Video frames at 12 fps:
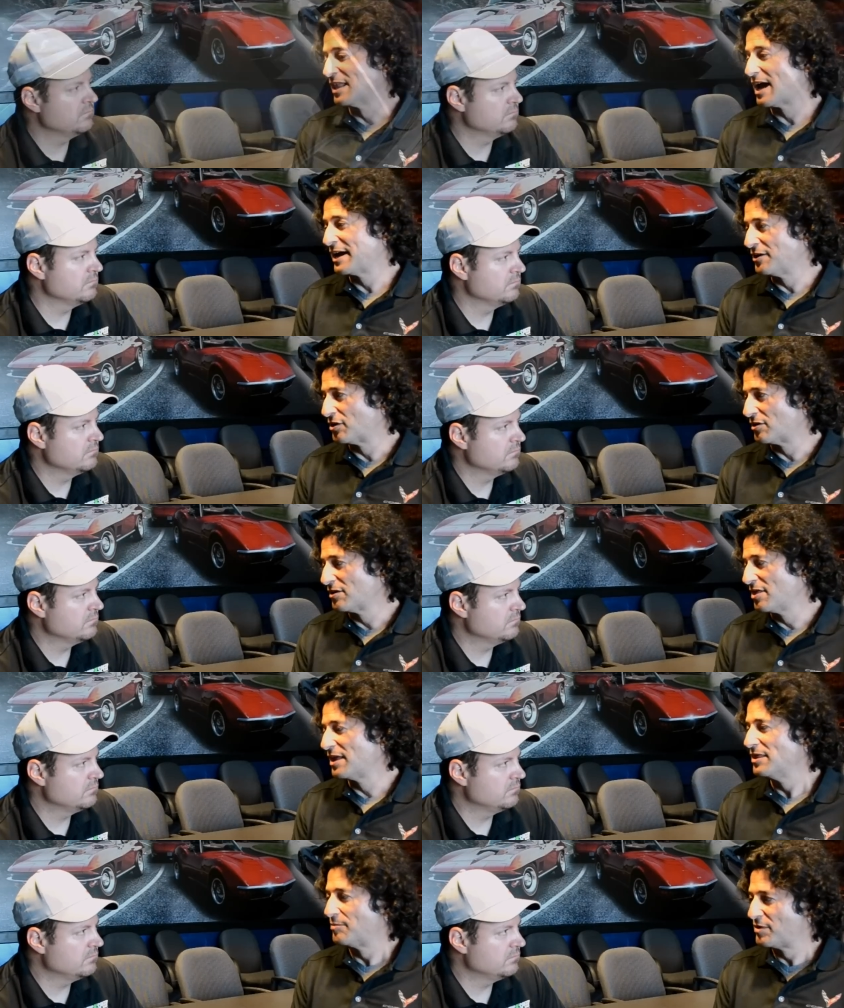Speaker 1: lighter
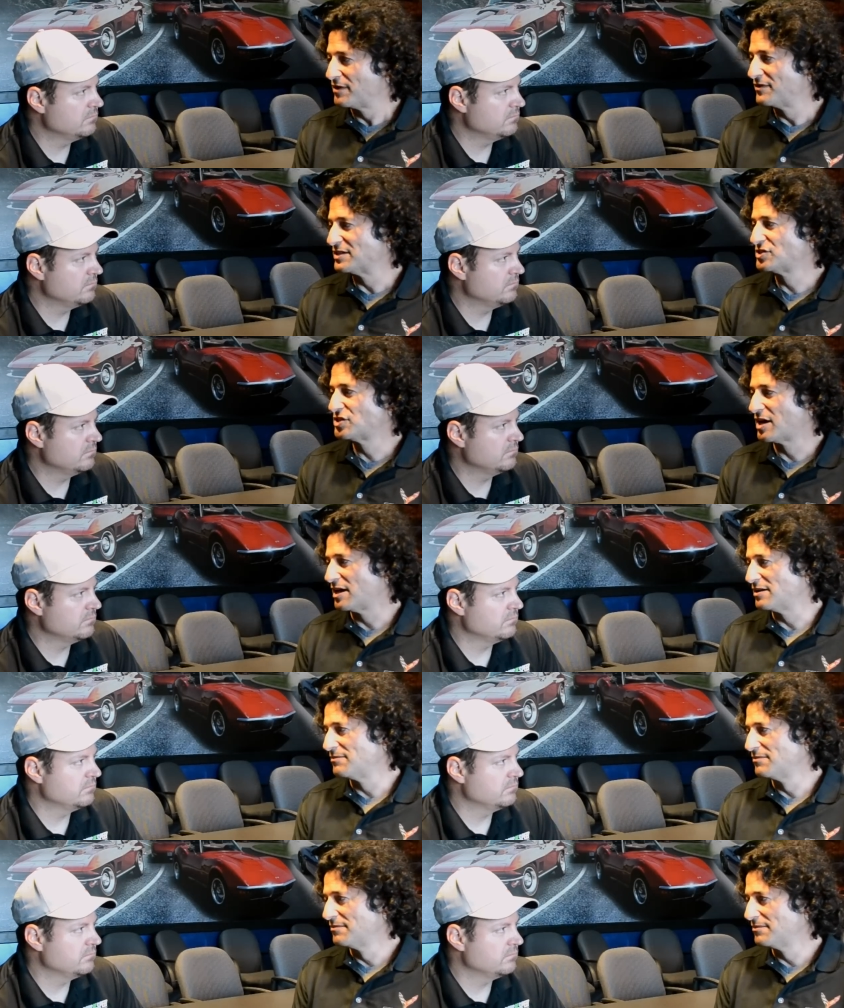than the previous
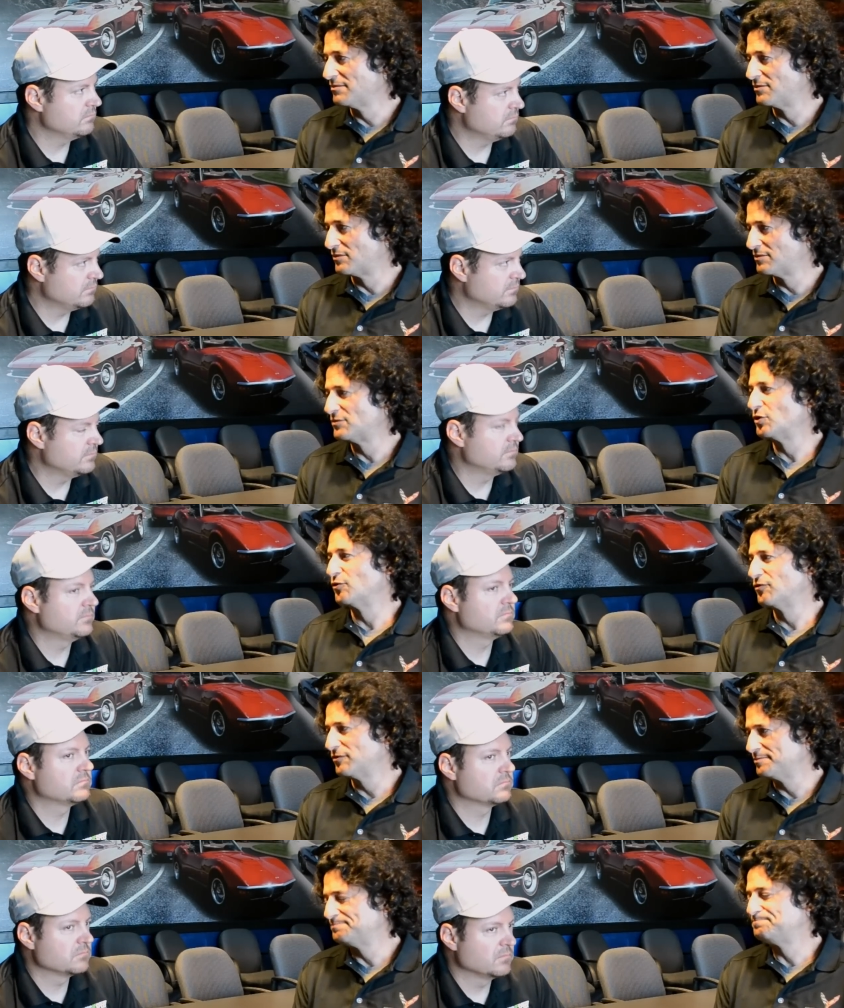gen
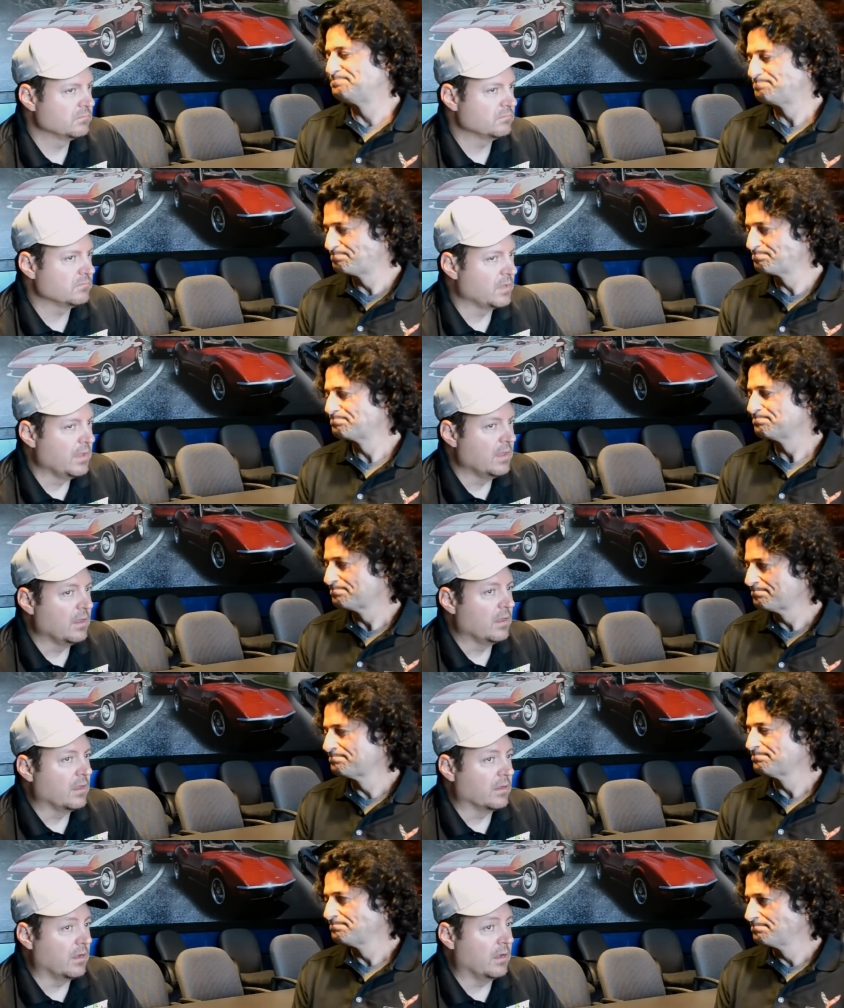roof.
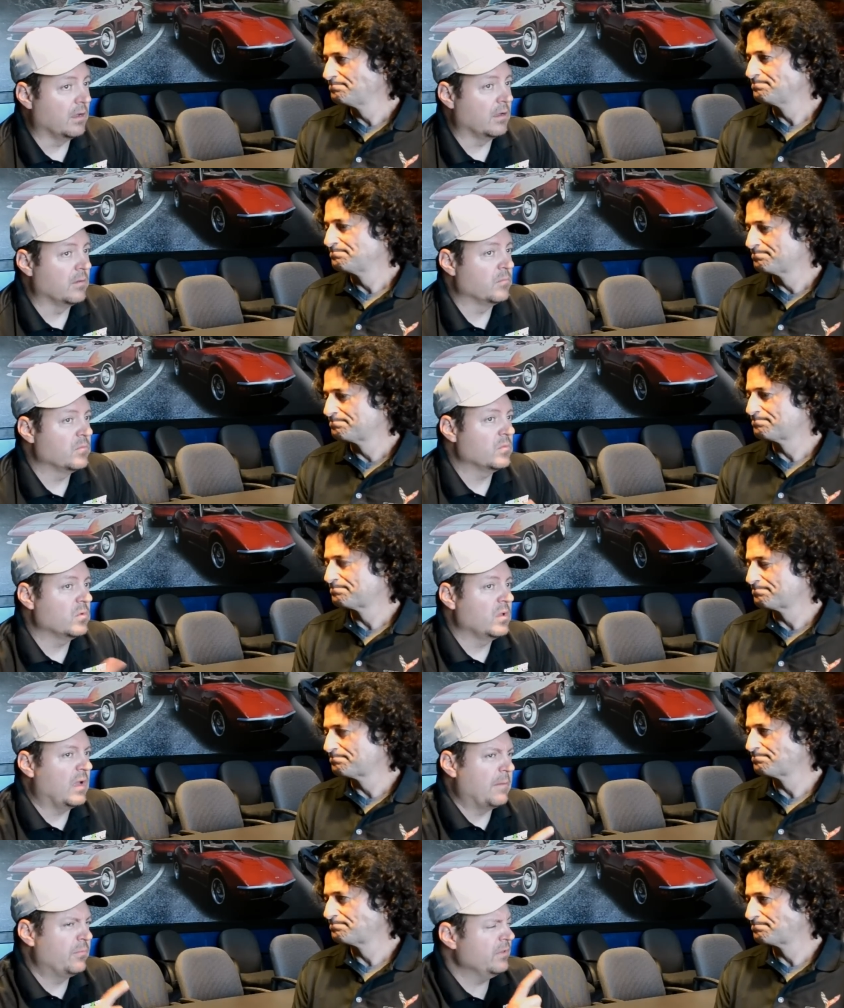I
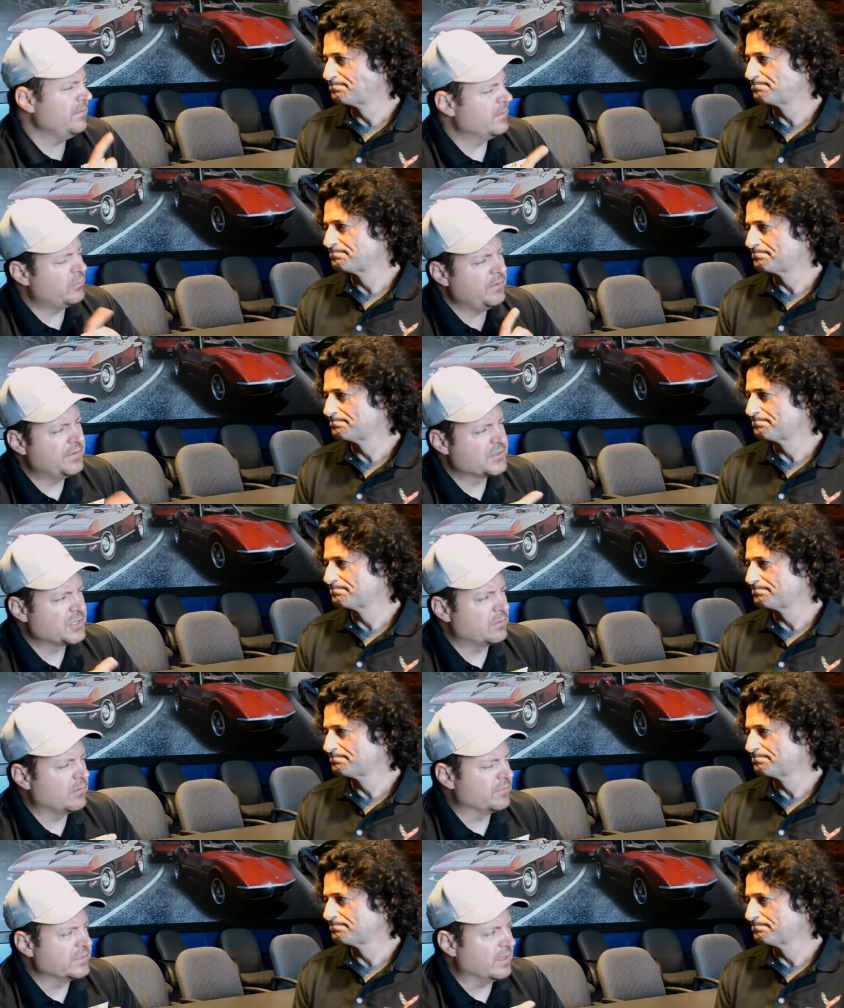
Speaker 2: believe the previous gen
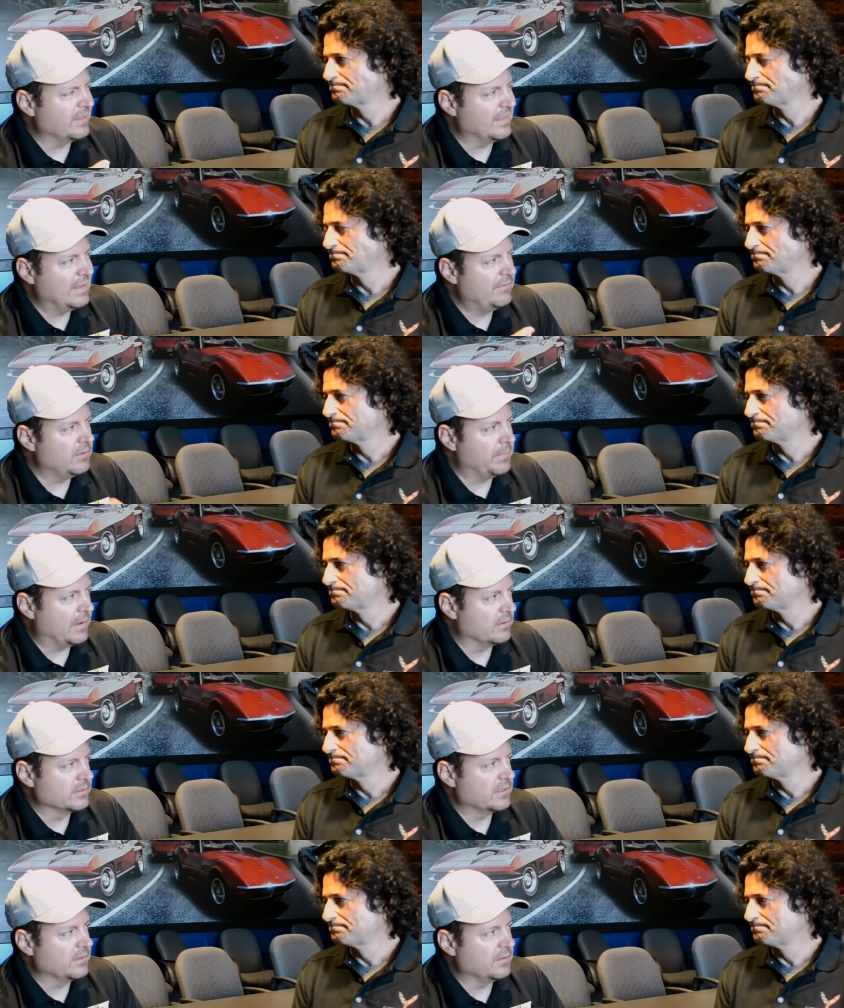roof was 11
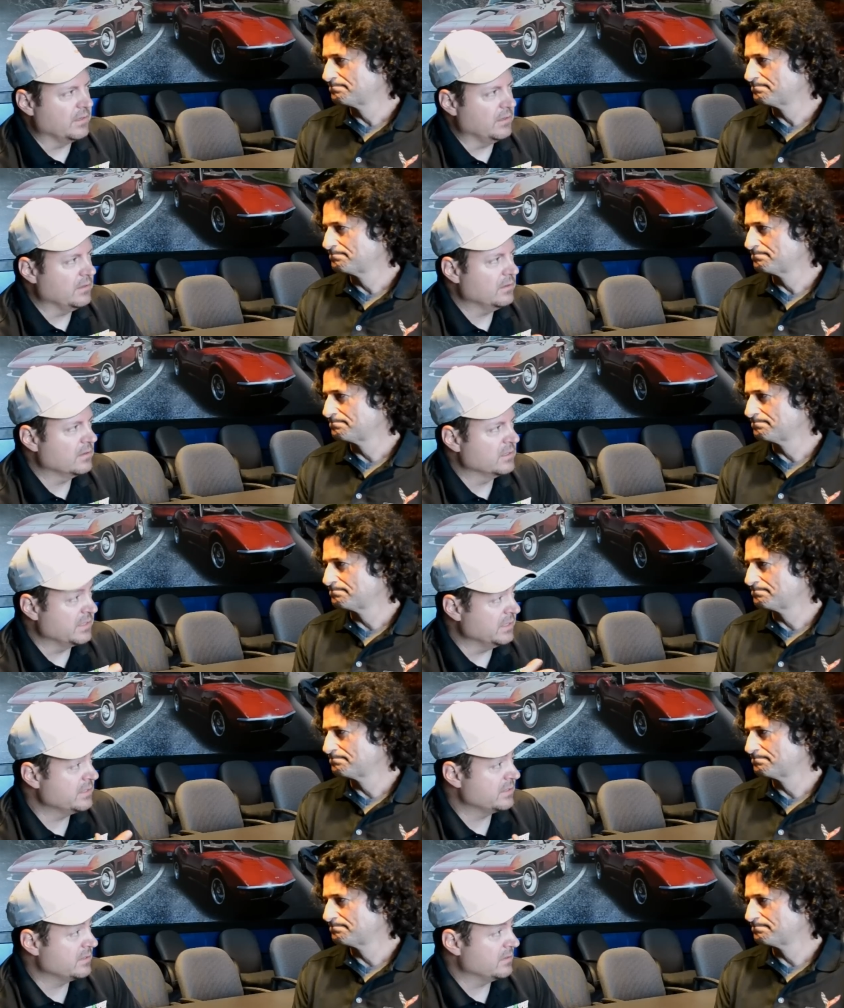pounds on because
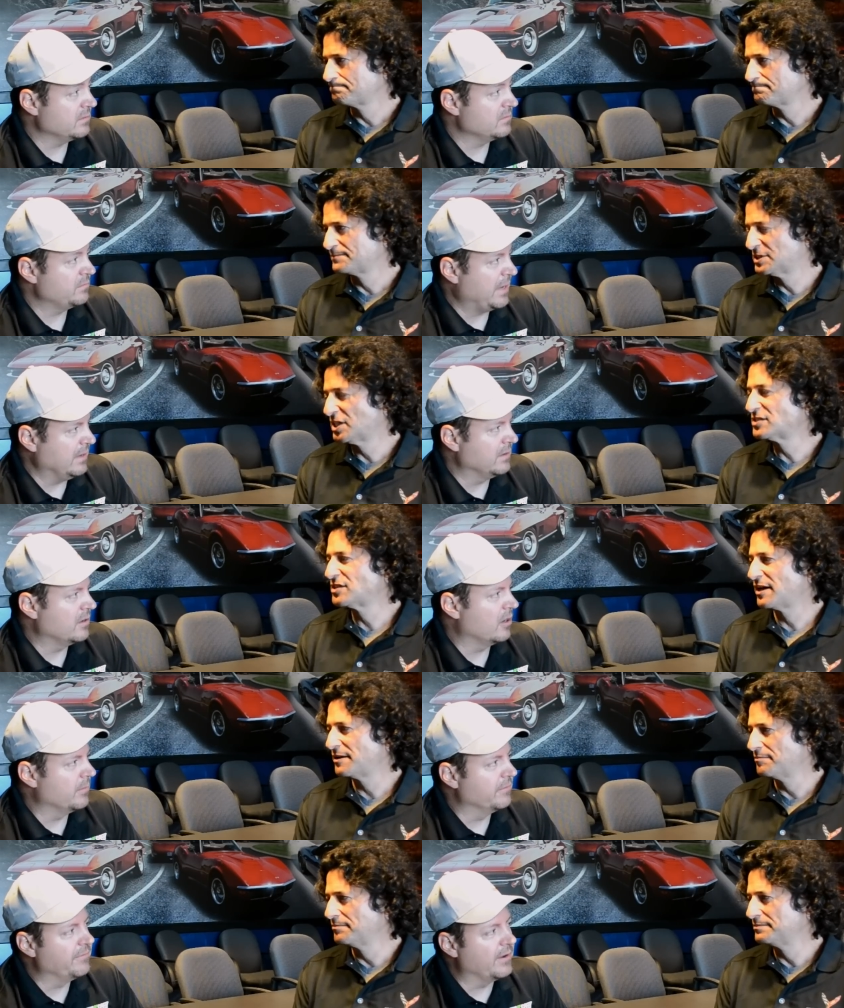it's painted
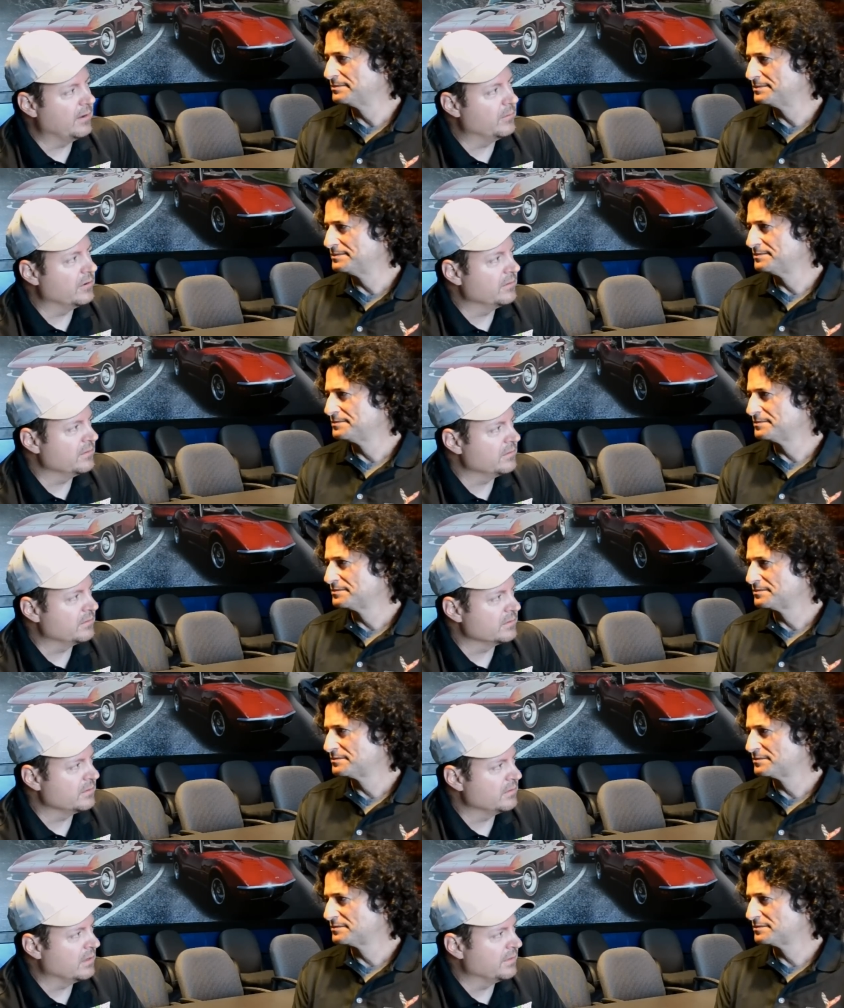carbon fiber.
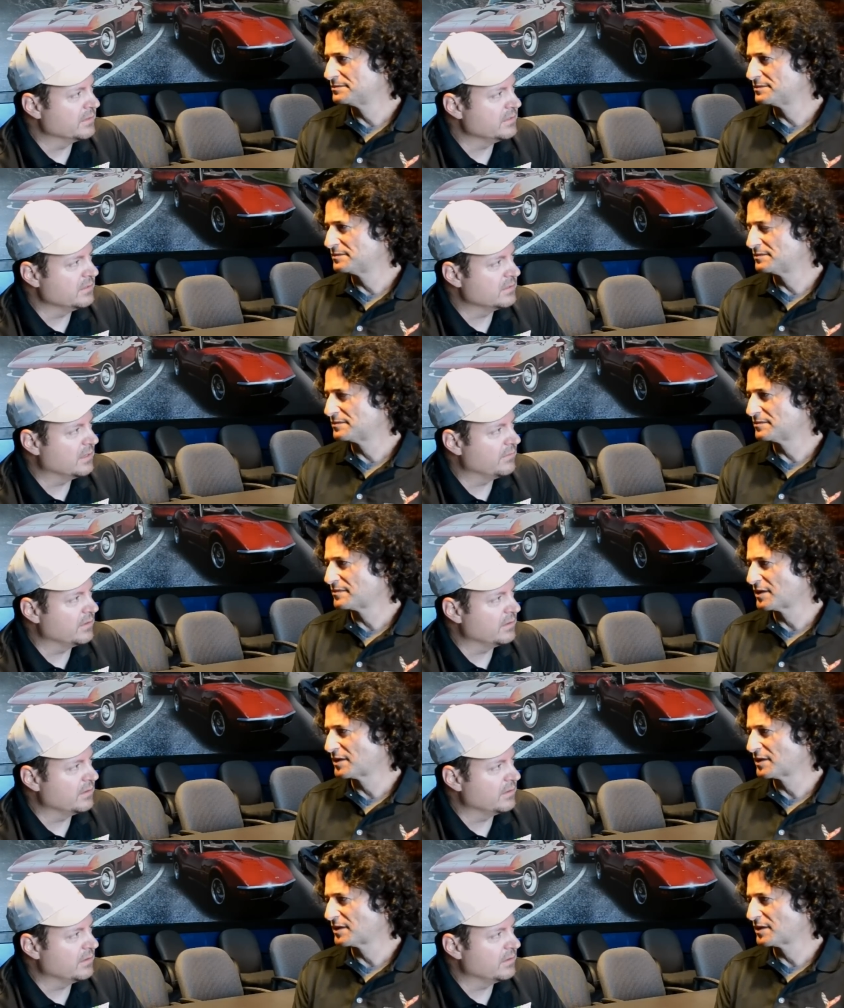On the C7,